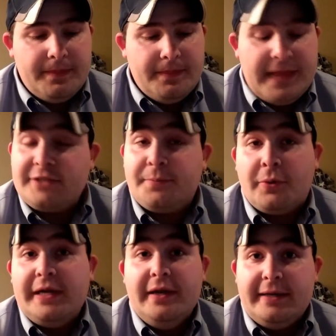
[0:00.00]
That's
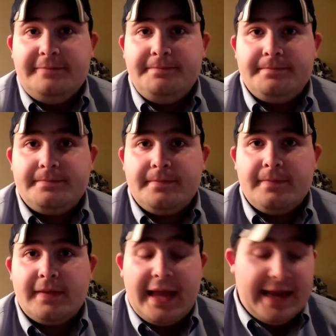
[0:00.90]
pretty good,
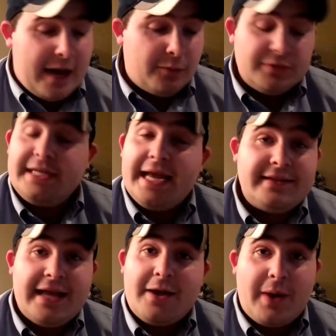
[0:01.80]
and I will
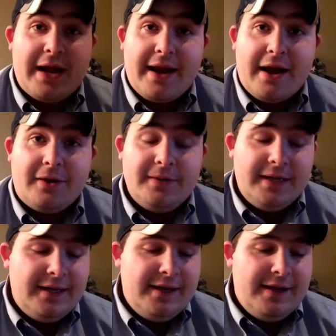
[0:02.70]
take that right now.
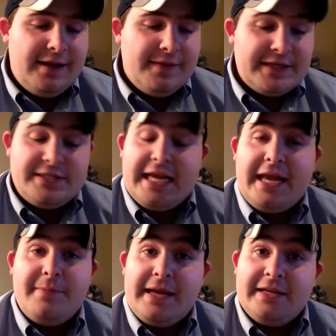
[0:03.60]
This
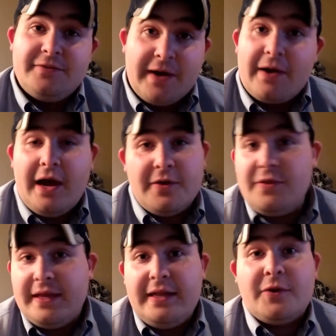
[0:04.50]
team is other
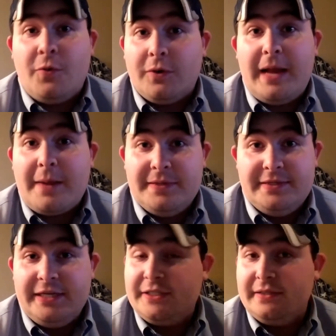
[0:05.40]
than at the quarterback
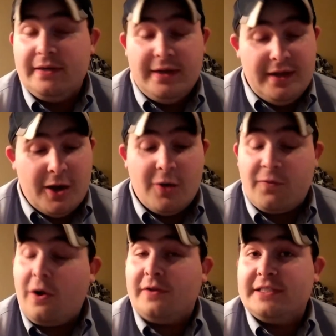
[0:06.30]
position,
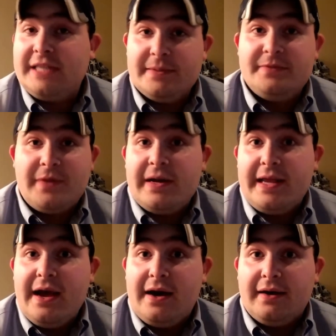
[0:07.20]
overall this team is very
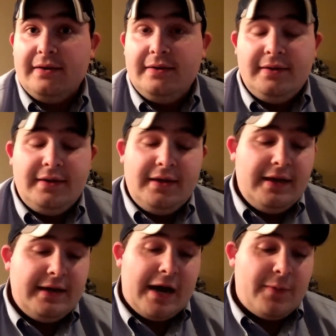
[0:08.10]
young.
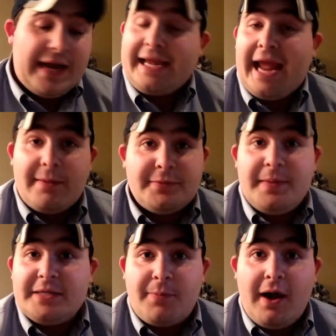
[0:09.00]
Now, we got cap
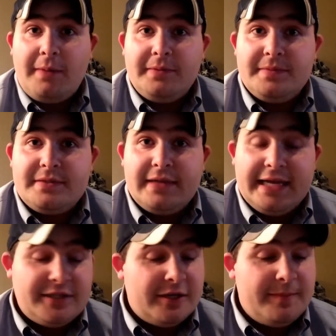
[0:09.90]
space problems.
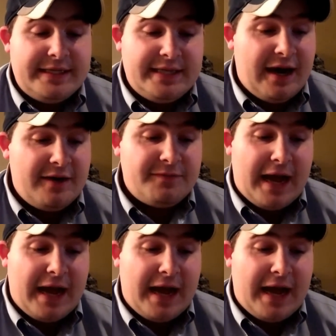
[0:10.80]
It's going to be tough.